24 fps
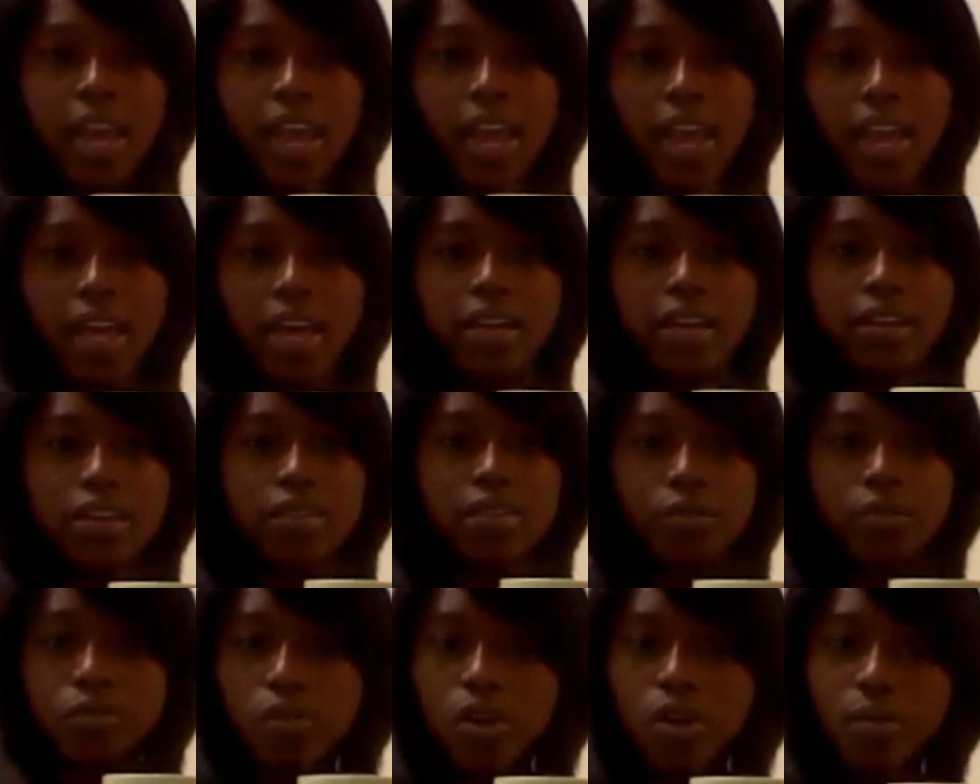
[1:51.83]
And
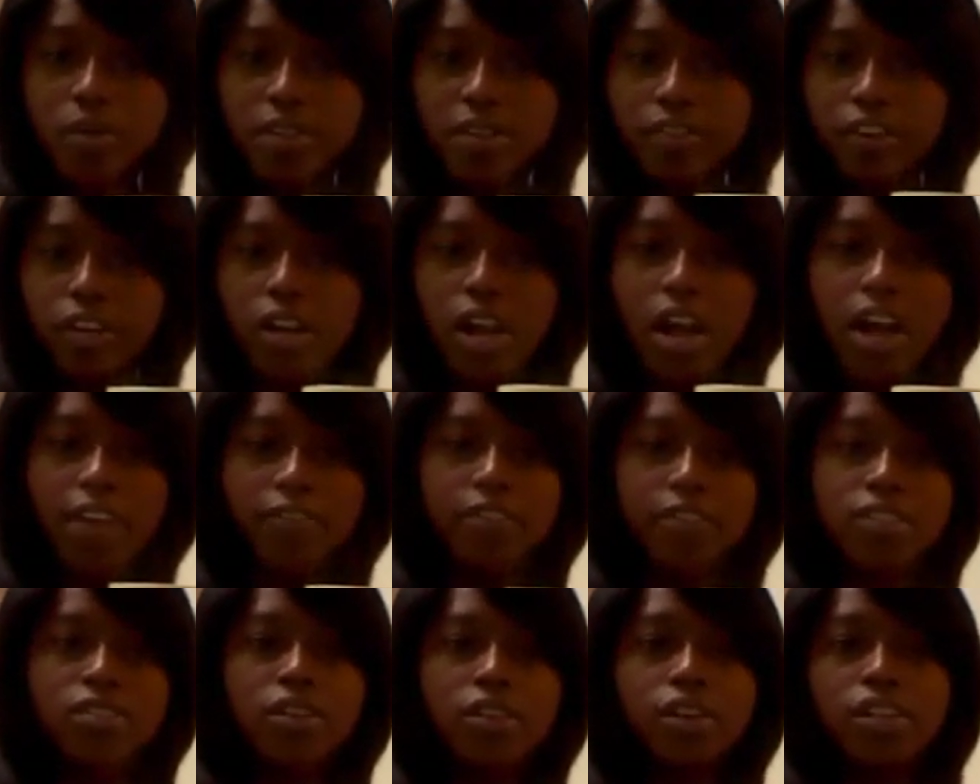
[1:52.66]
the aroma of your
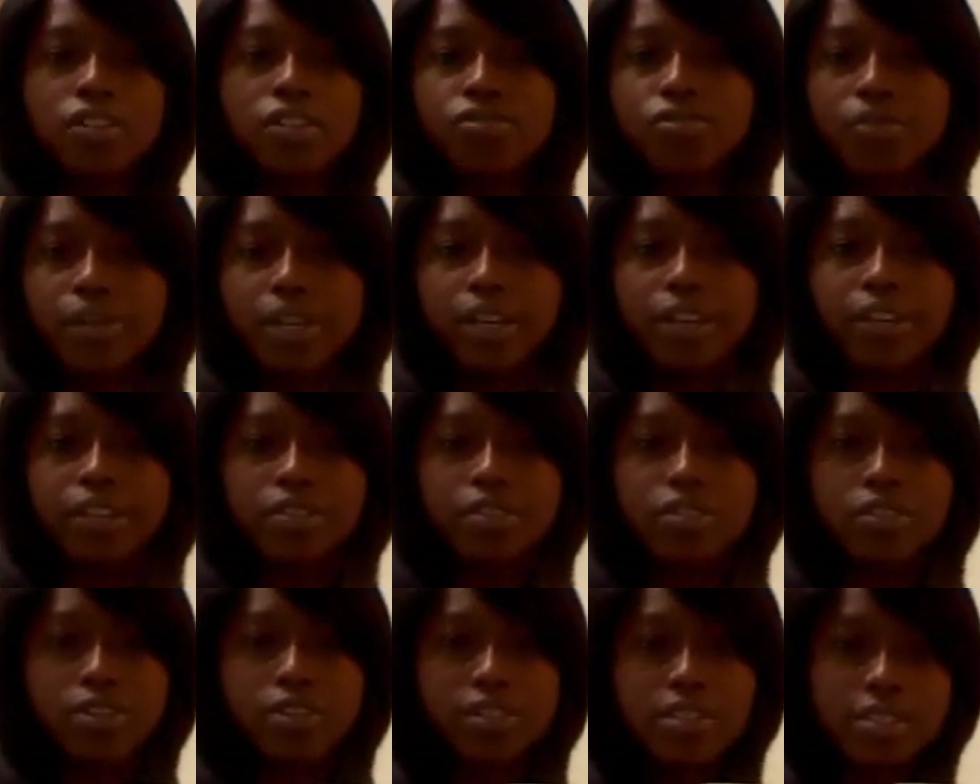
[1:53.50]
coffee is going to trigger
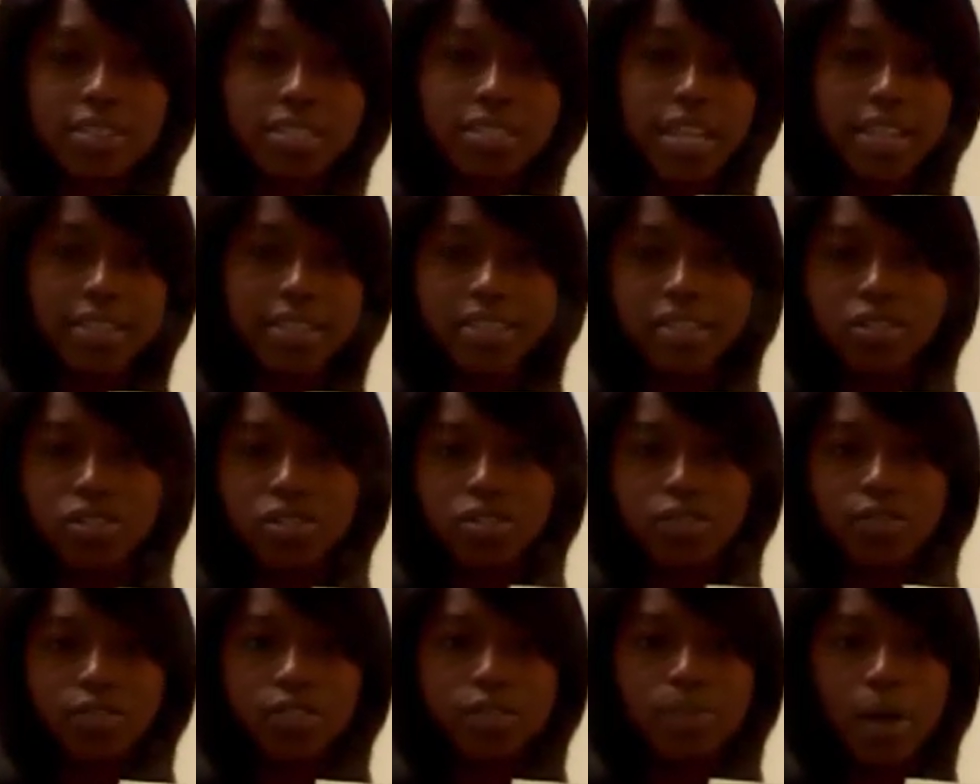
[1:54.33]
certain scents that
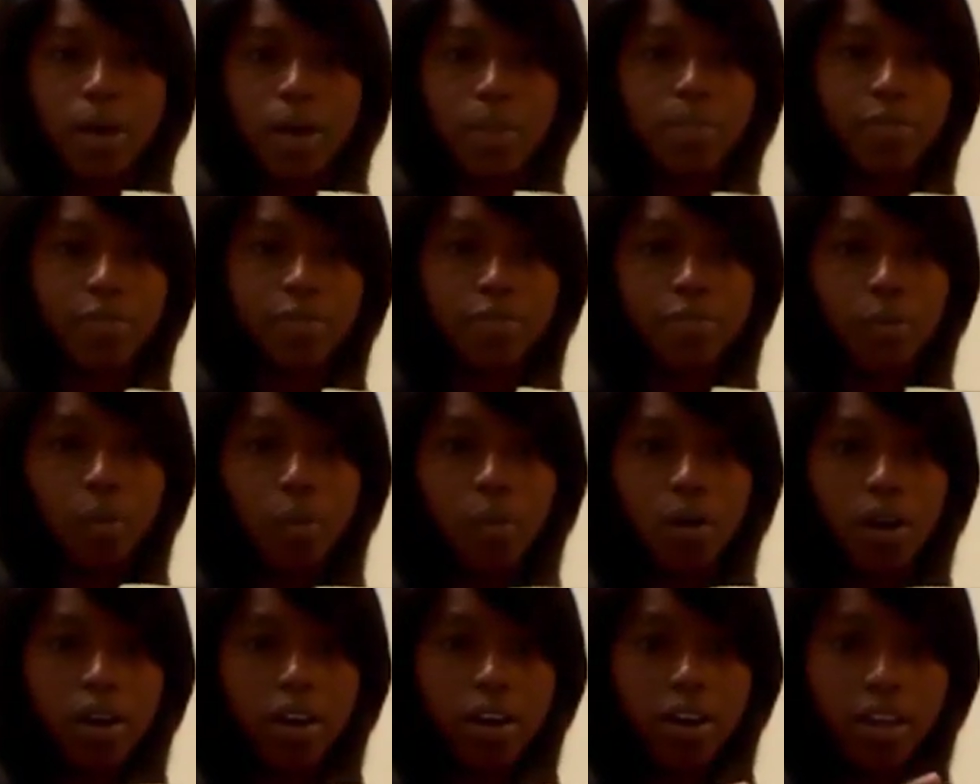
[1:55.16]
you've smelled
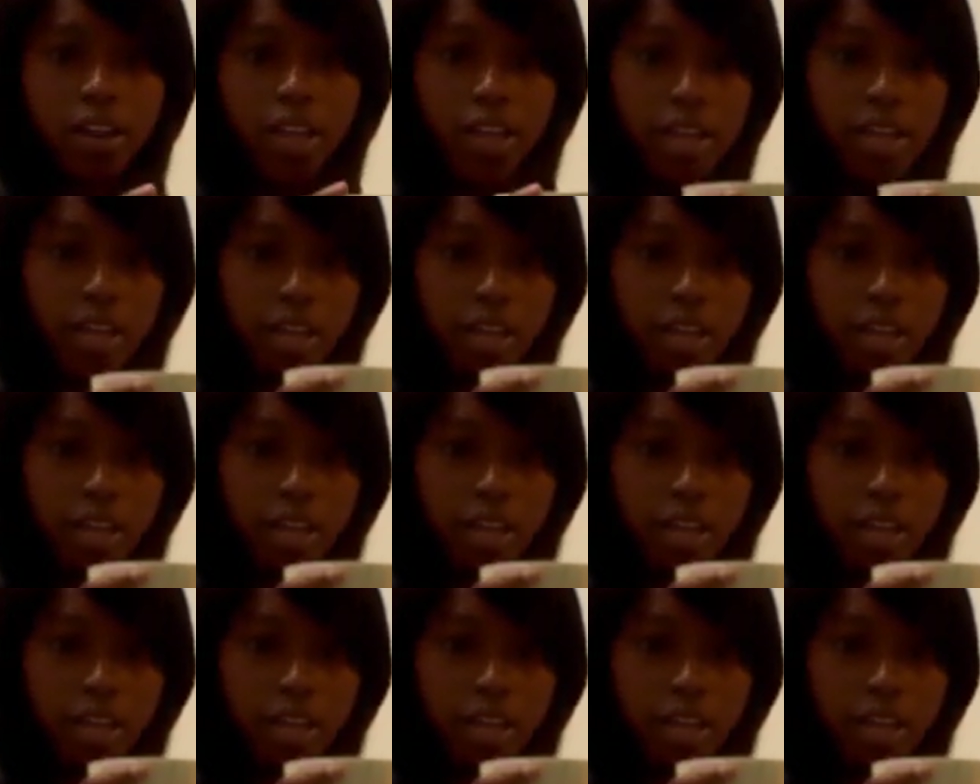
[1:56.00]
before.